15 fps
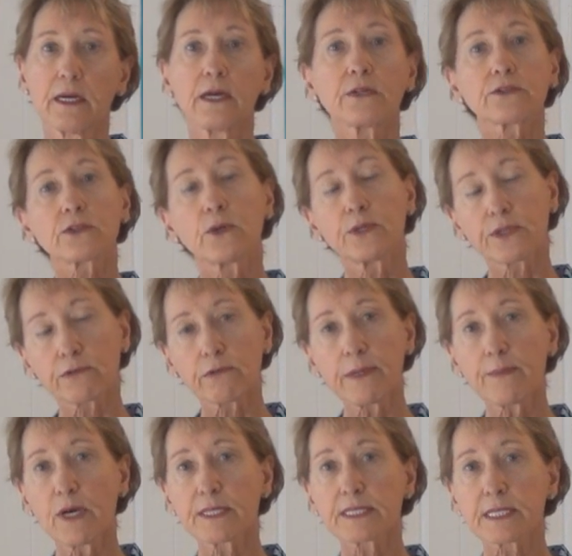So in 3
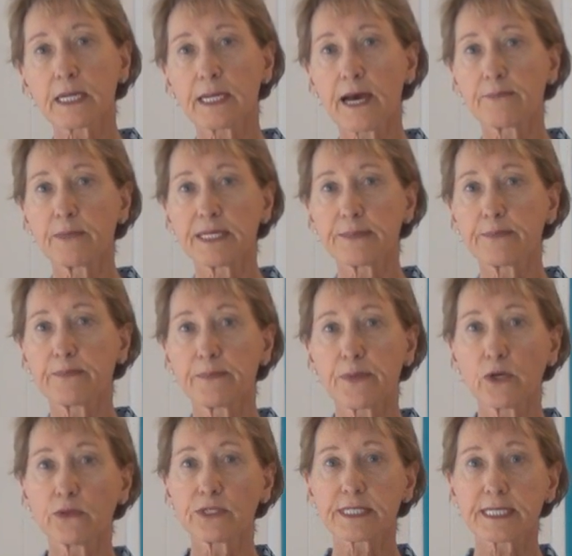months I'll have my
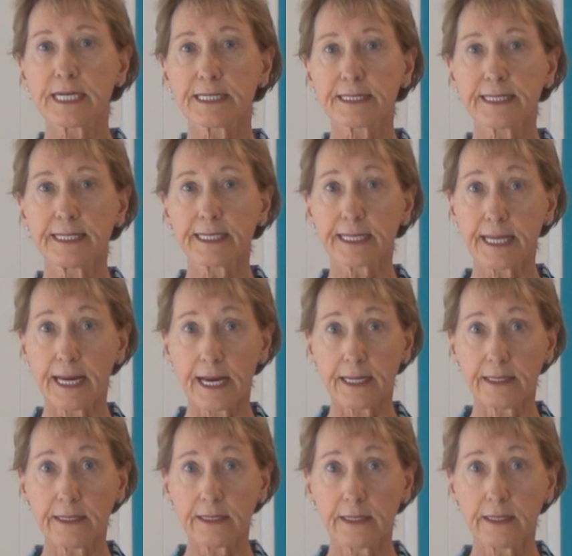bones tested
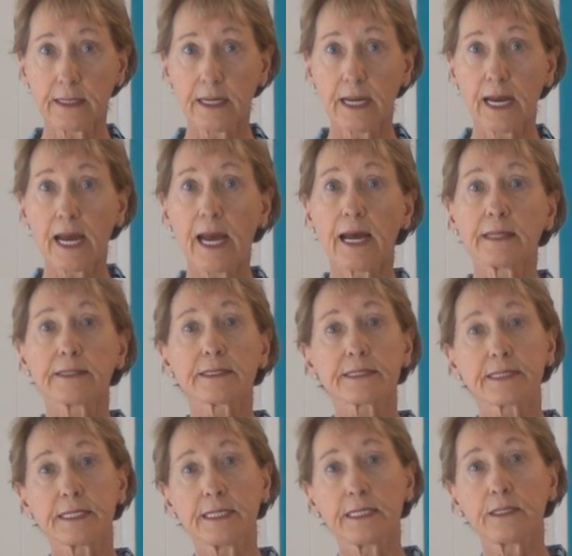again and
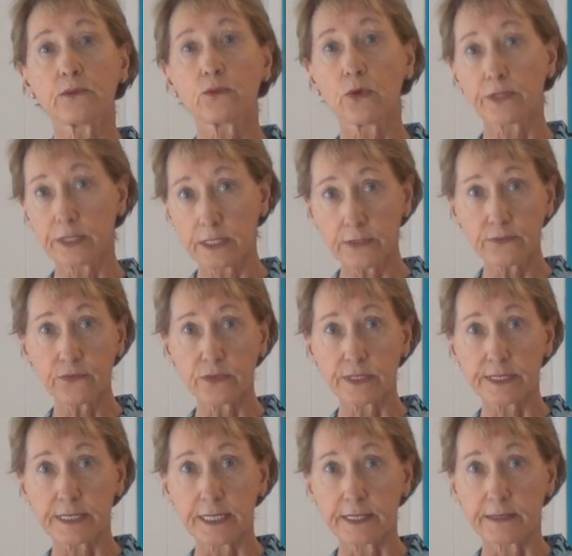see what the
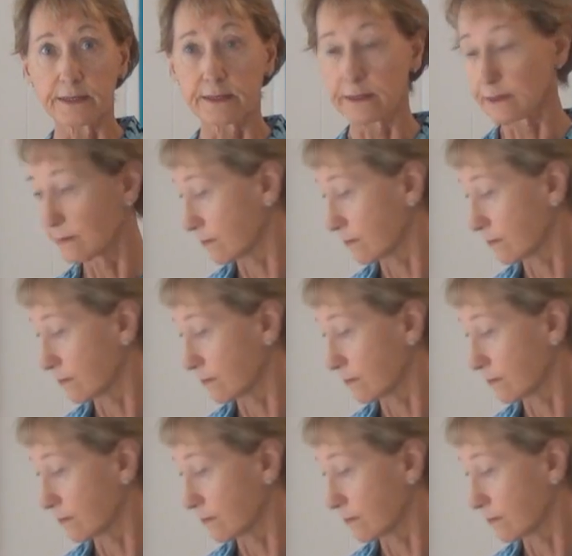difference is.